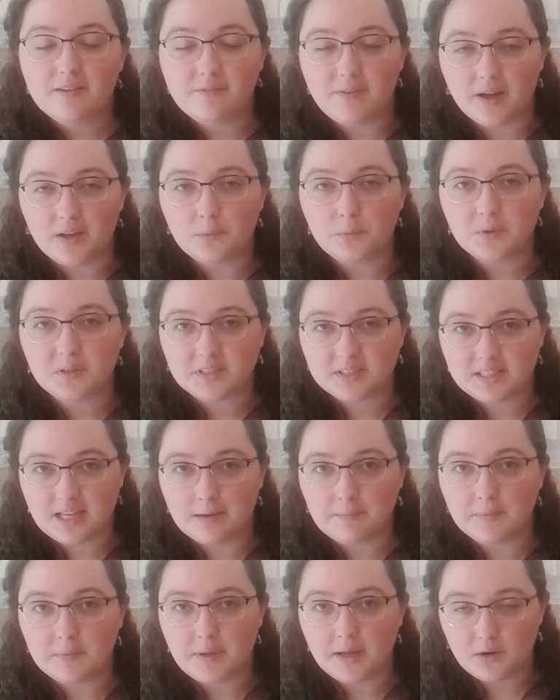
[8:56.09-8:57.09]
Fun with
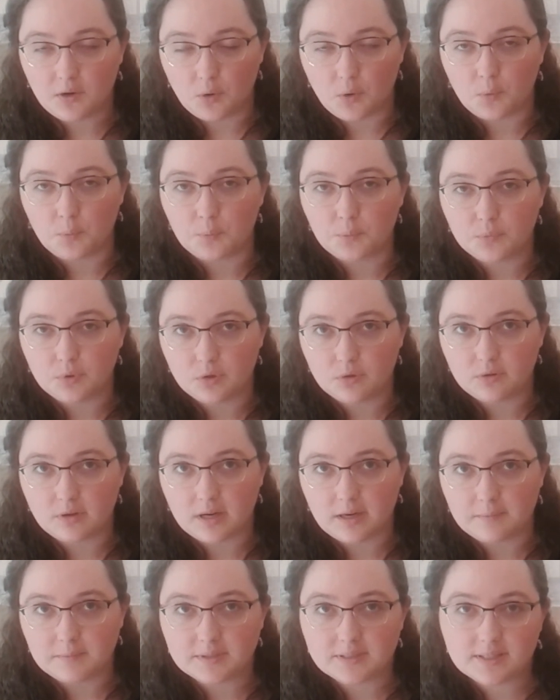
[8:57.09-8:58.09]
STEM at Home
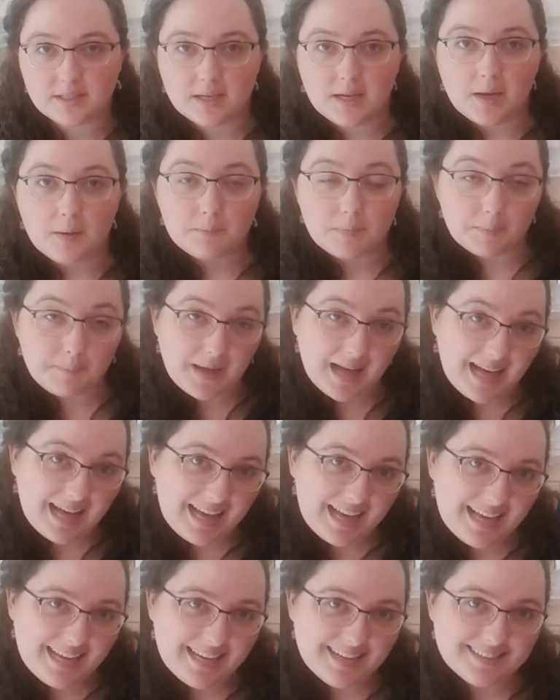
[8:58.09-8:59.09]
programs.
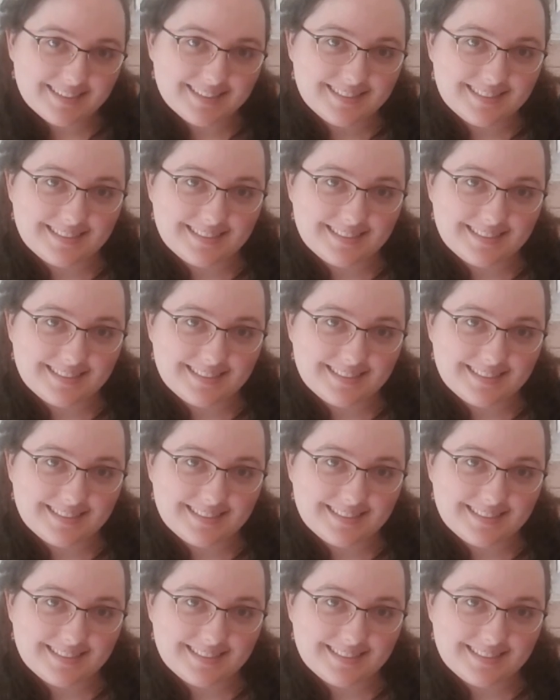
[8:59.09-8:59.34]
Bye